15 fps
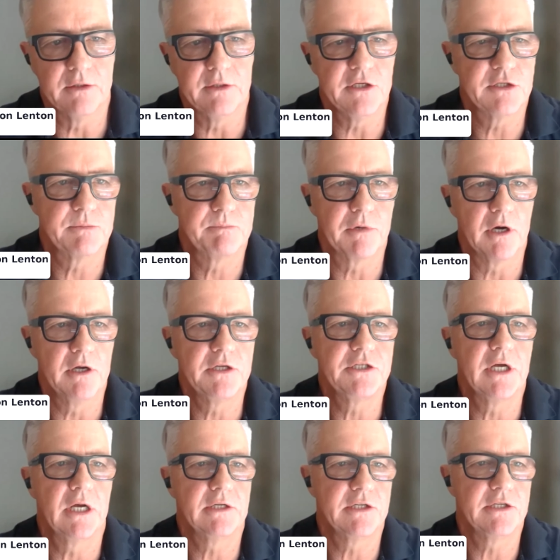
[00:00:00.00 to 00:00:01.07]
on this
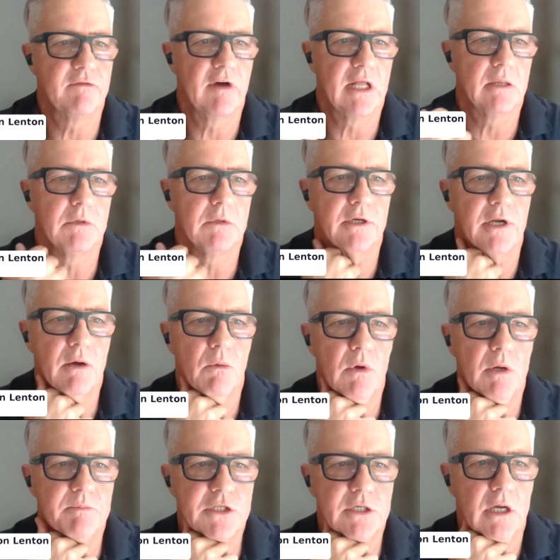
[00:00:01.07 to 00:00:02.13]
project is available on our
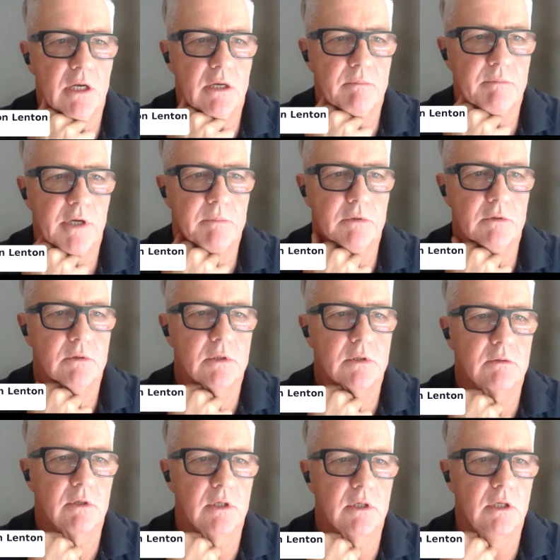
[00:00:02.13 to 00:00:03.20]
website, and
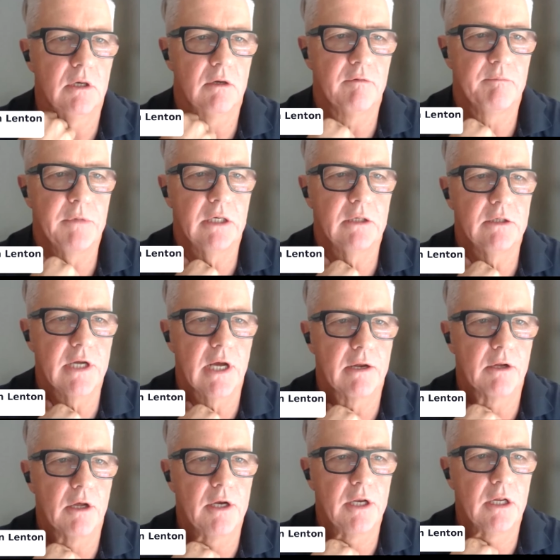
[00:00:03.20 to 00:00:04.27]
people have been
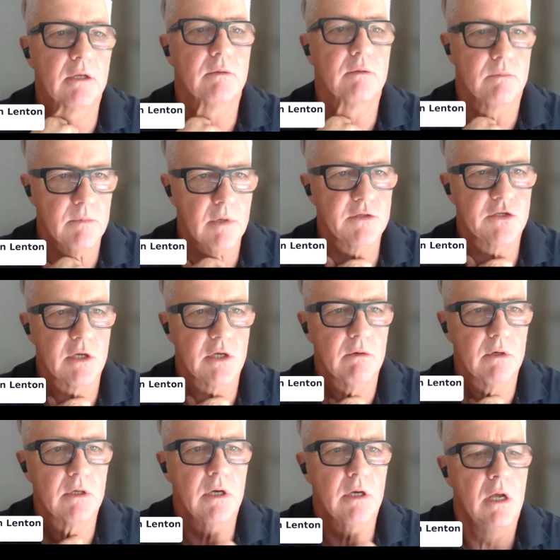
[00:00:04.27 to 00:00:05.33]
downloading it and so
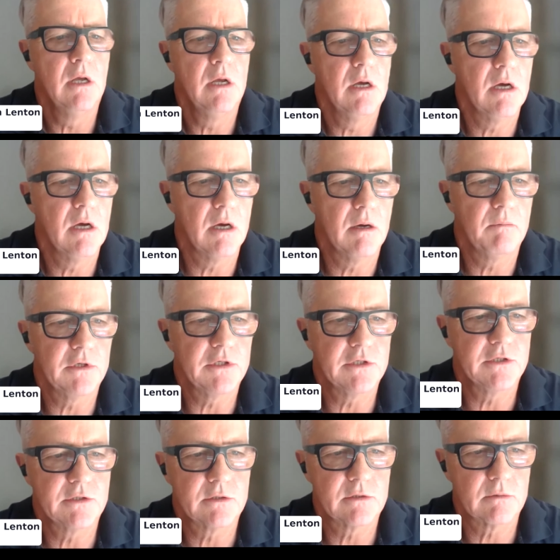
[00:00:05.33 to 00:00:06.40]
on,
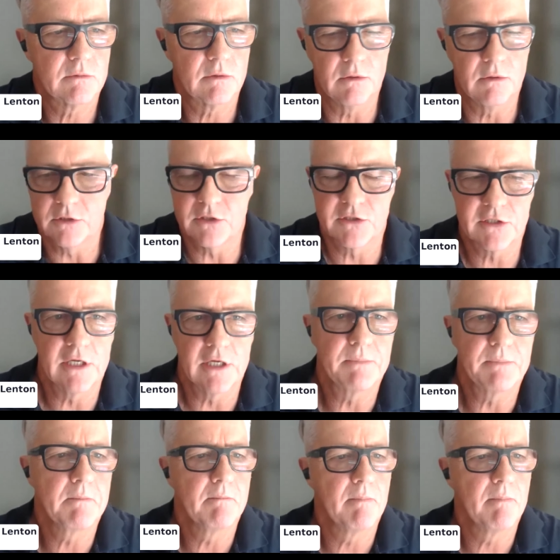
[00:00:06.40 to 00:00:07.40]
which is good to see.